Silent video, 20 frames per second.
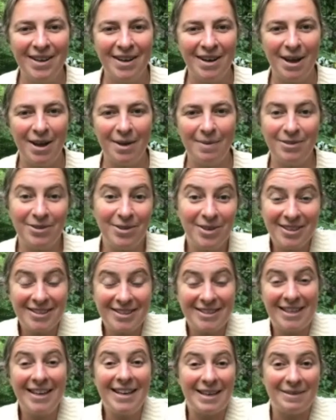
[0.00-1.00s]
So I just
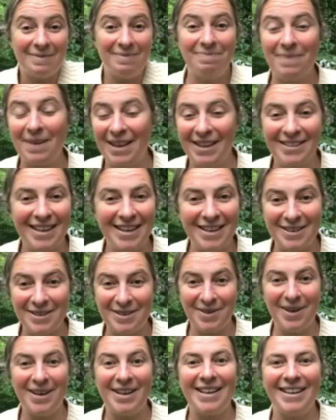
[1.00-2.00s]
did it because I
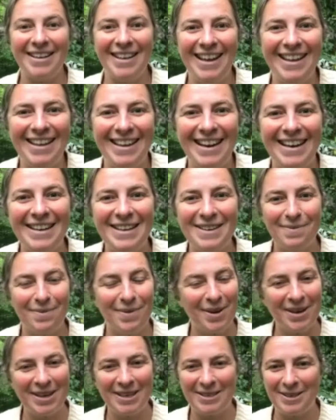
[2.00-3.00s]
enjoyed it, and I didn't
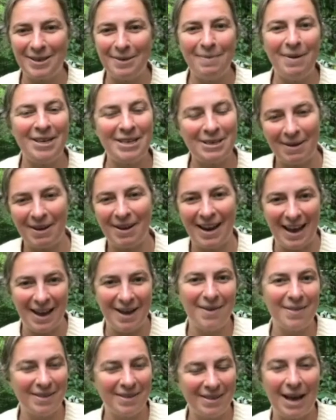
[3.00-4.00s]
worry too much about
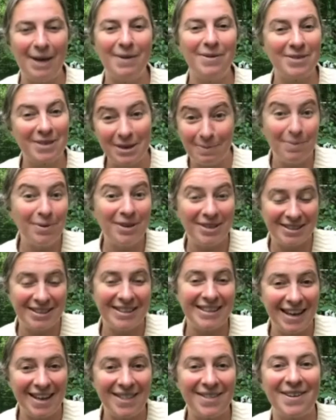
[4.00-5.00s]
how I was going to put it
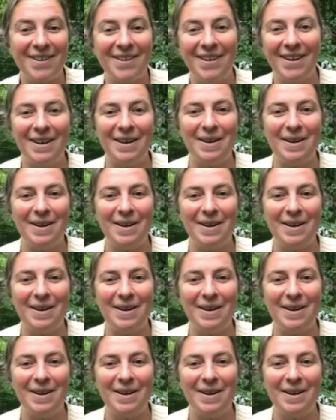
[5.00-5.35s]
together.